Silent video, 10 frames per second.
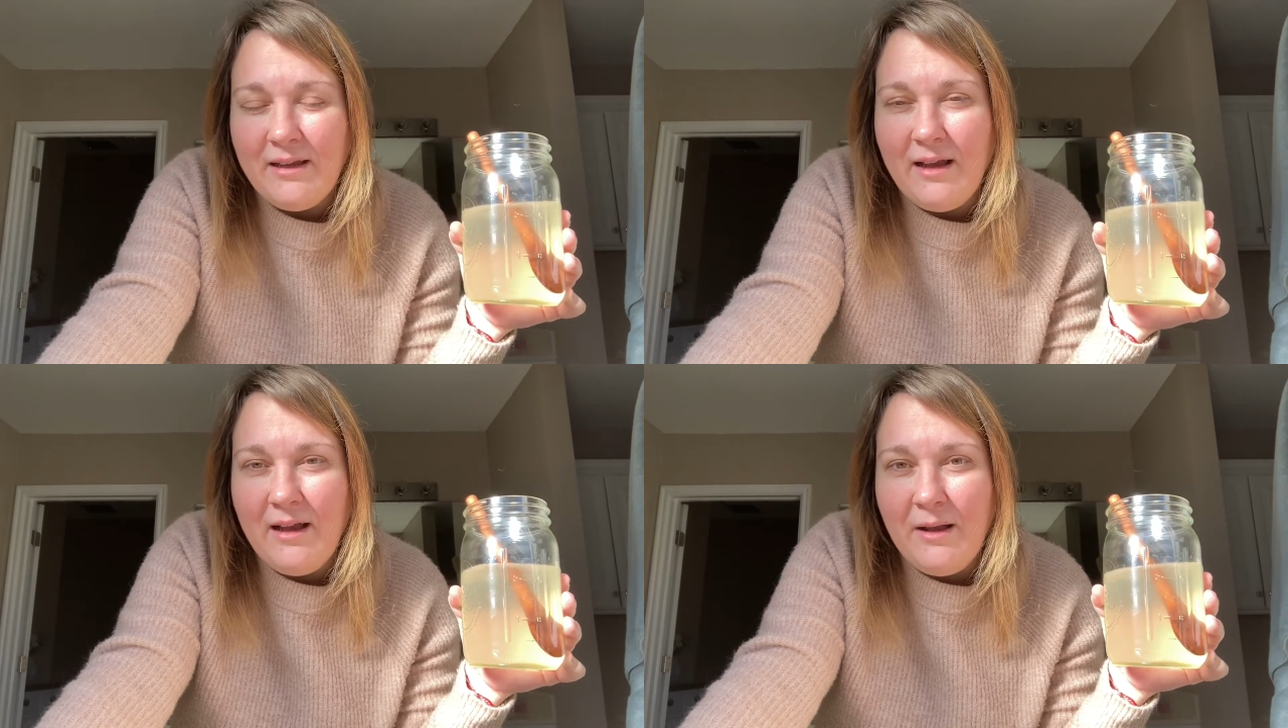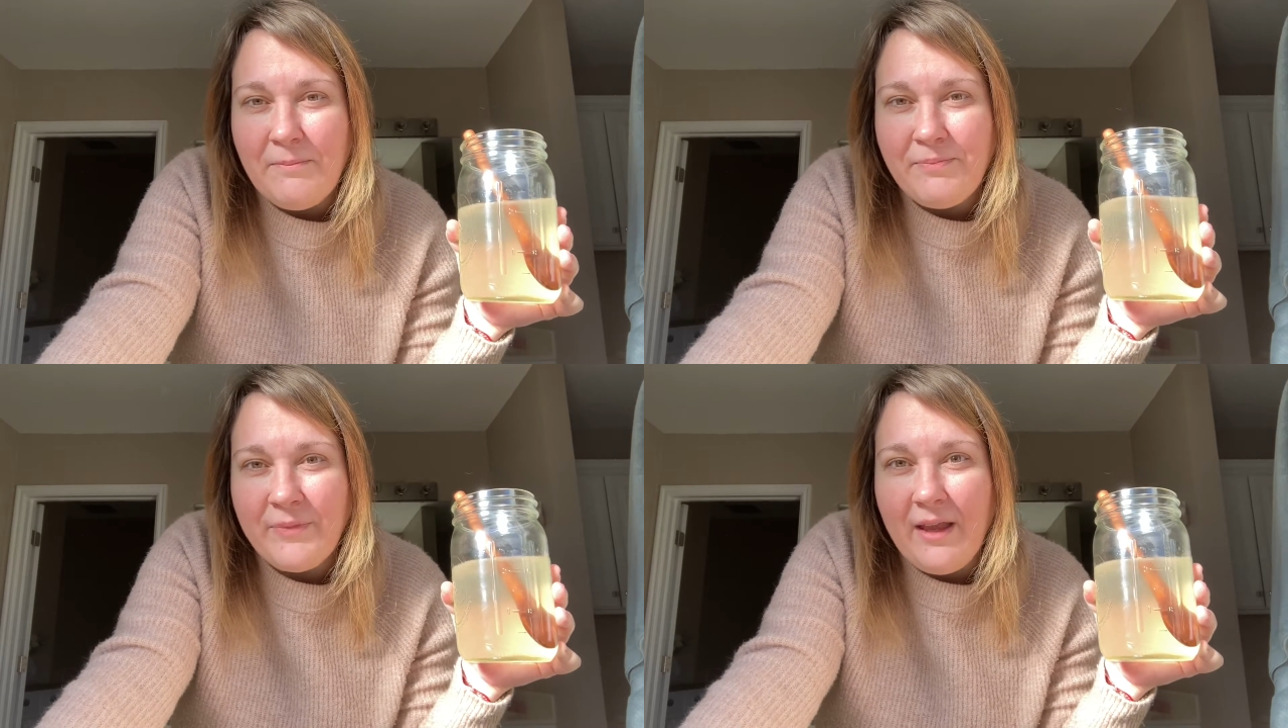
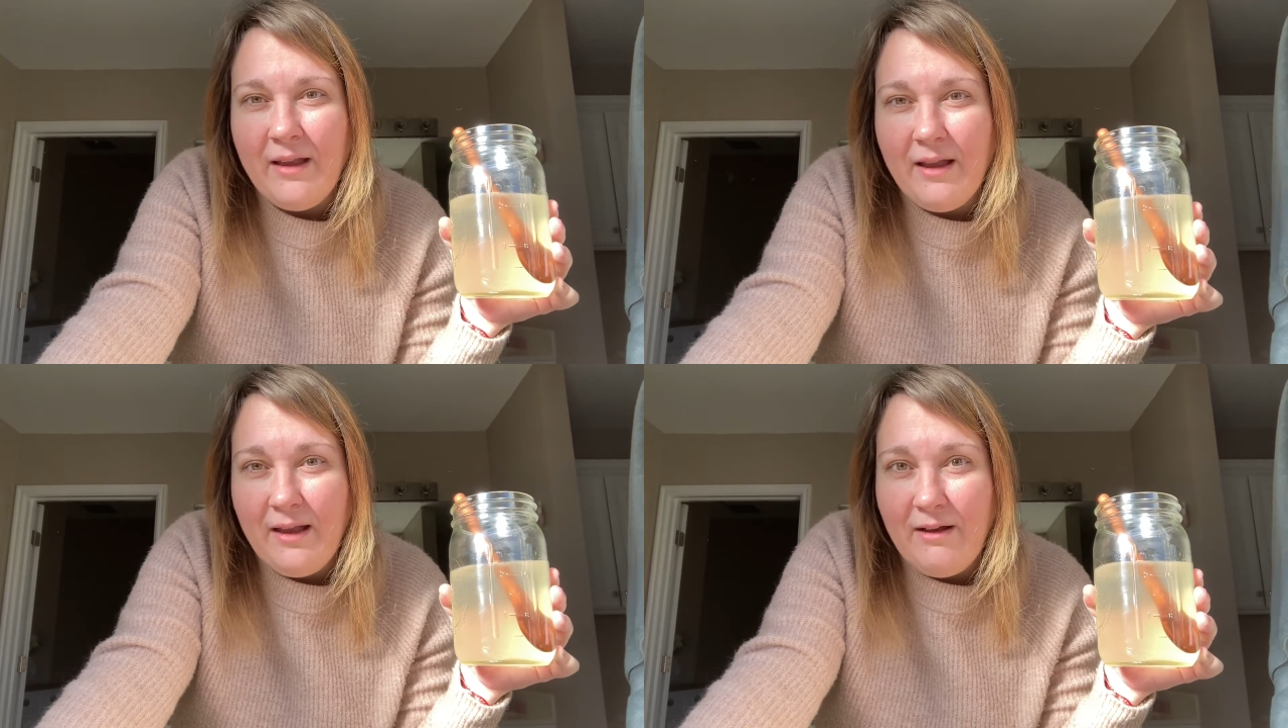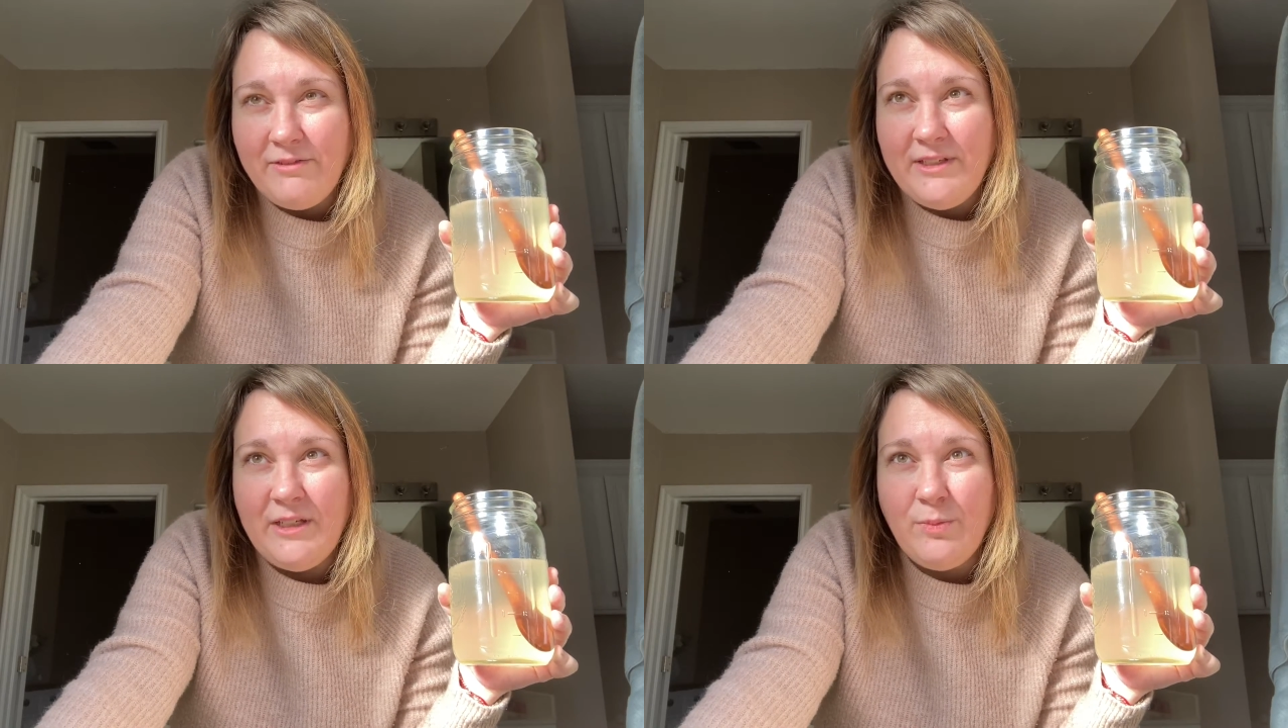half
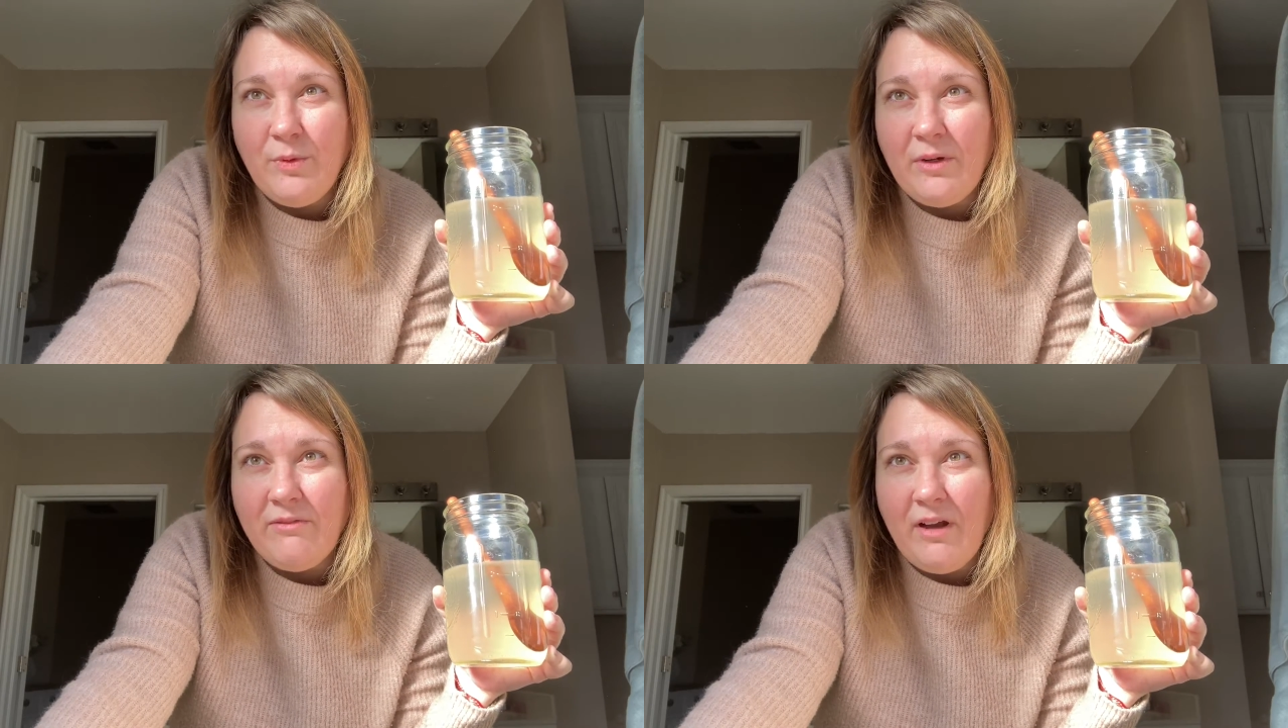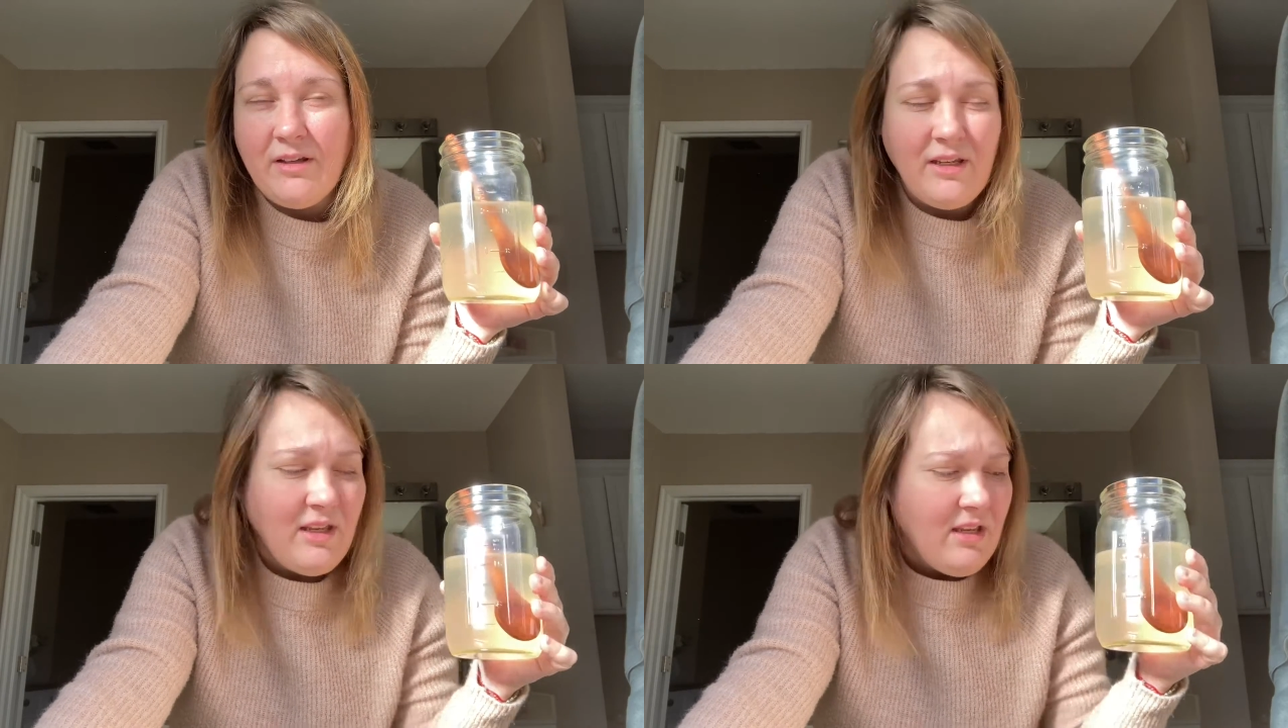teaspoon of
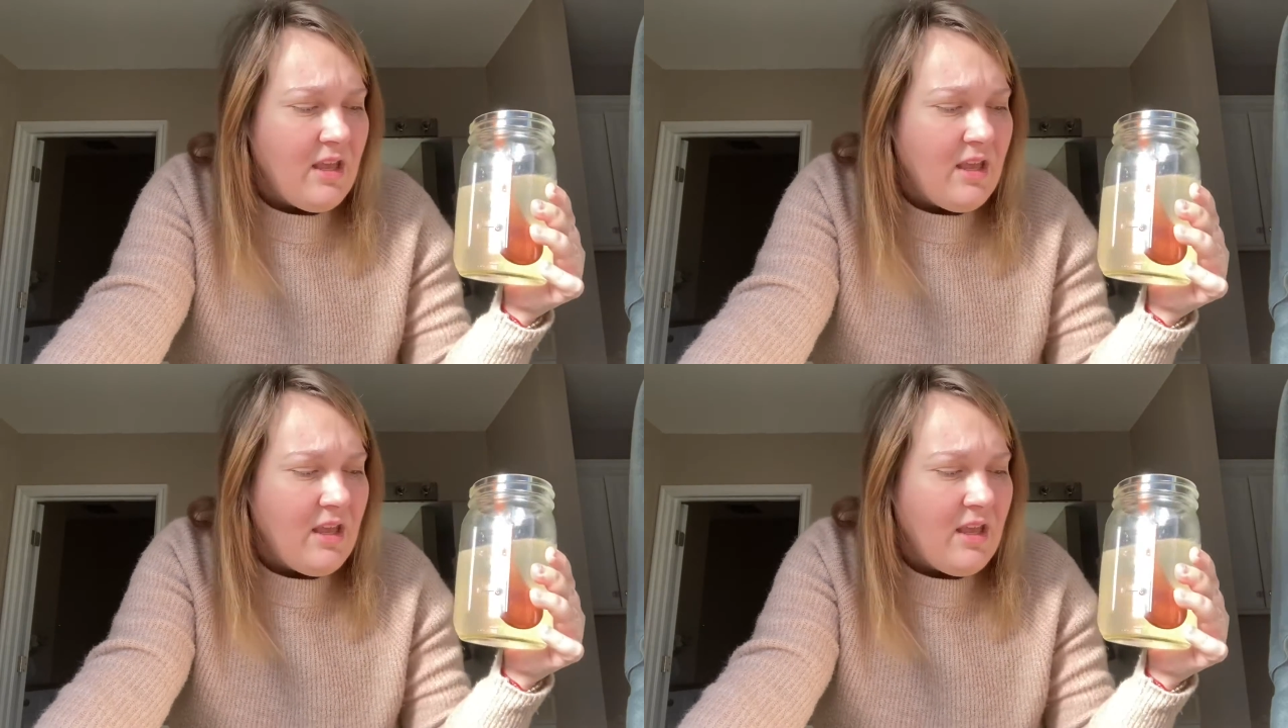honey,